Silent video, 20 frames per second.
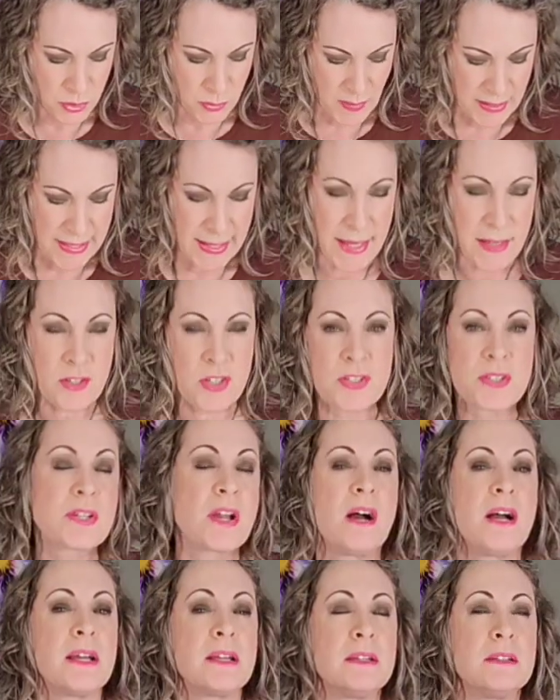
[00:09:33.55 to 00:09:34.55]
So again,
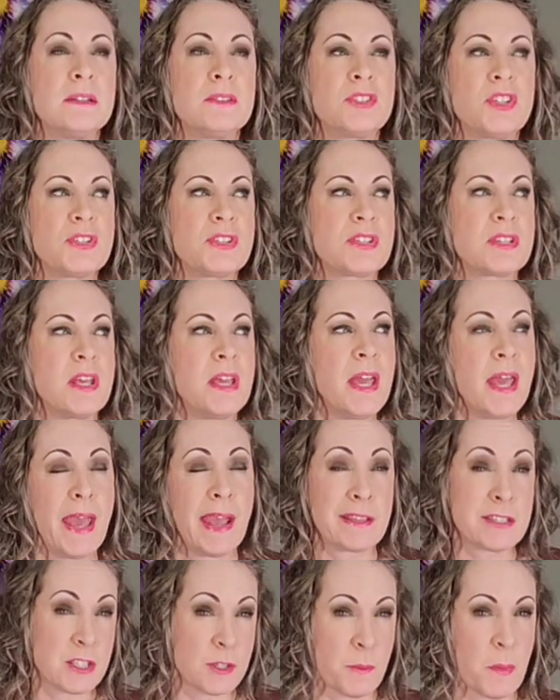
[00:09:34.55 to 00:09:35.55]
just
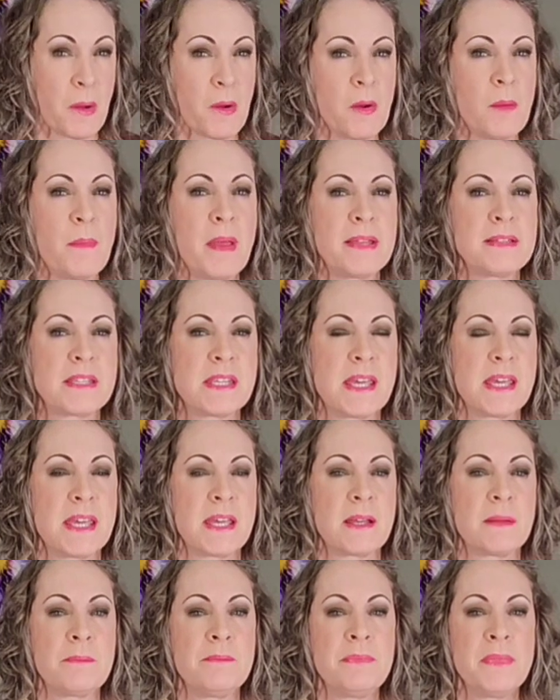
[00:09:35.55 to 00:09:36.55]

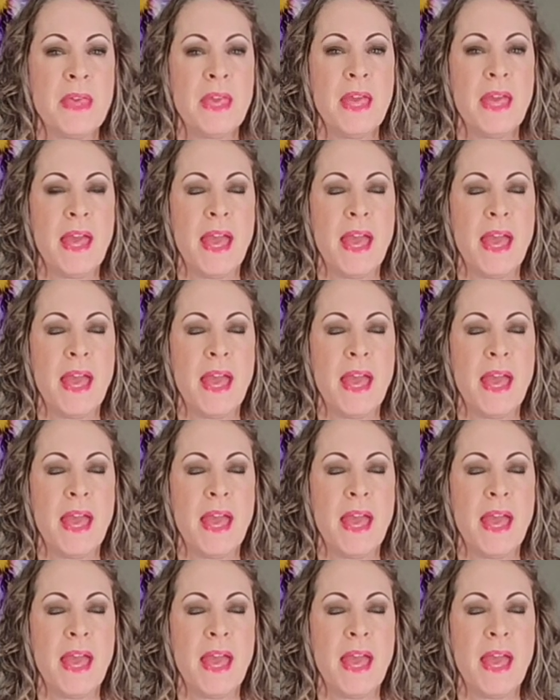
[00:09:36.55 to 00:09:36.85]
experimenting.